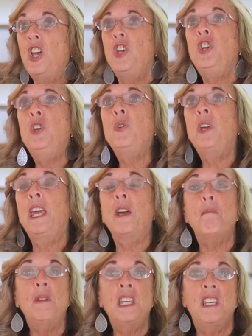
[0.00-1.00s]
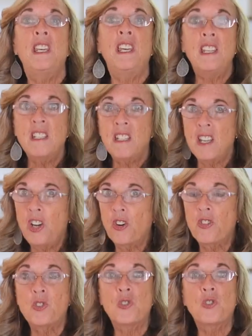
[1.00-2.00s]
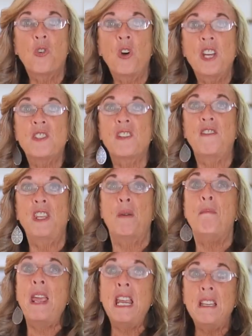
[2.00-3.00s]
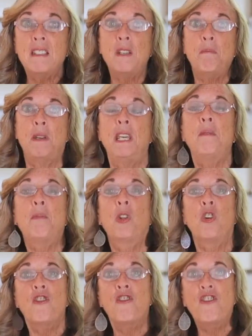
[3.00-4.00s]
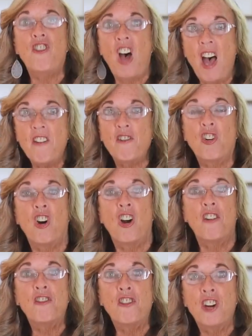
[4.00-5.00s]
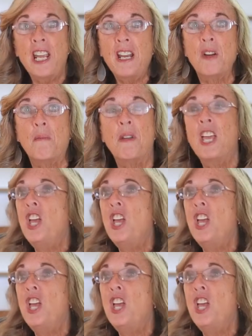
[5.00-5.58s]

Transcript: You can't begin to hear the stories of the amazing people who fought for our freedom.